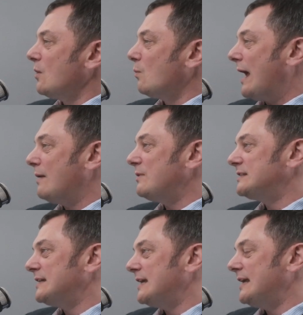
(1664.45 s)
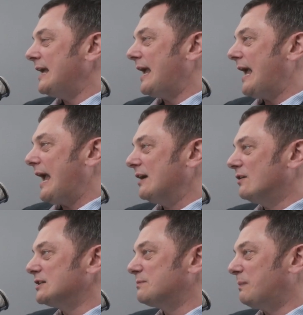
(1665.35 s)
Where we're seeing
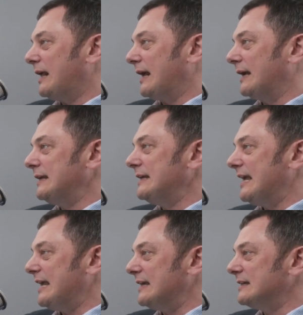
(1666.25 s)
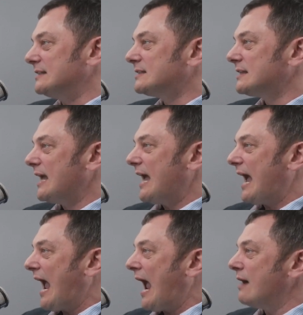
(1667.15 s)
AI's play is
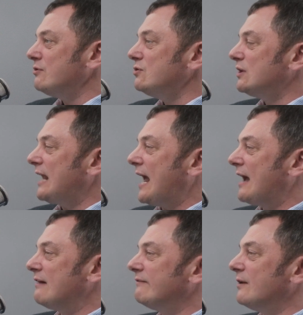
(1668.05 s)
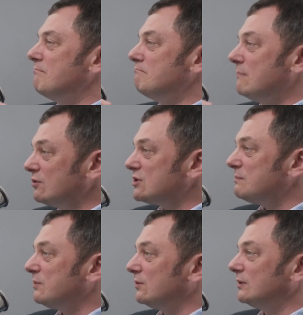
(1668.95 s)
how you could have
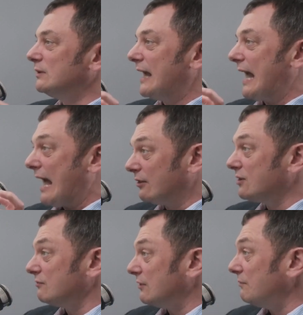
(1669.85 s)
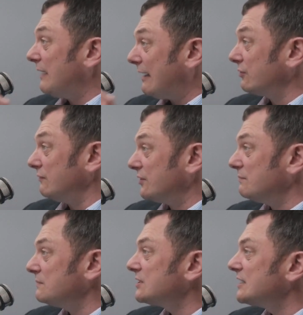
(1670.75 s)
multiple
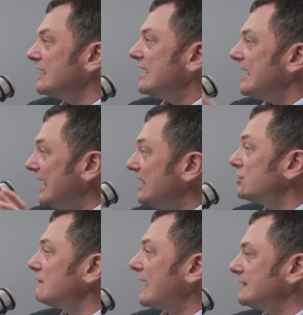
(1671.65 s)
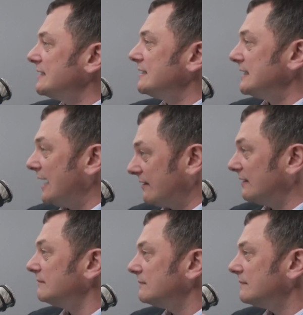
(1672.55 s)
algorithms interacting
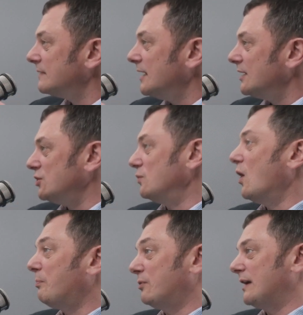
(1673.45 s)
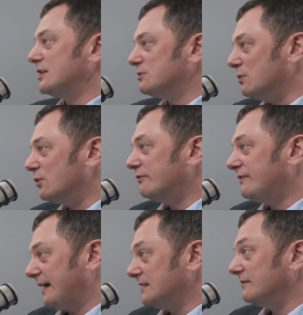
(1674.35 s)
together to operate more
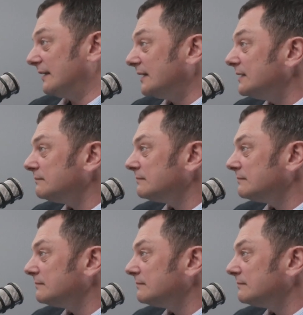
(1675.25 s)
effectively.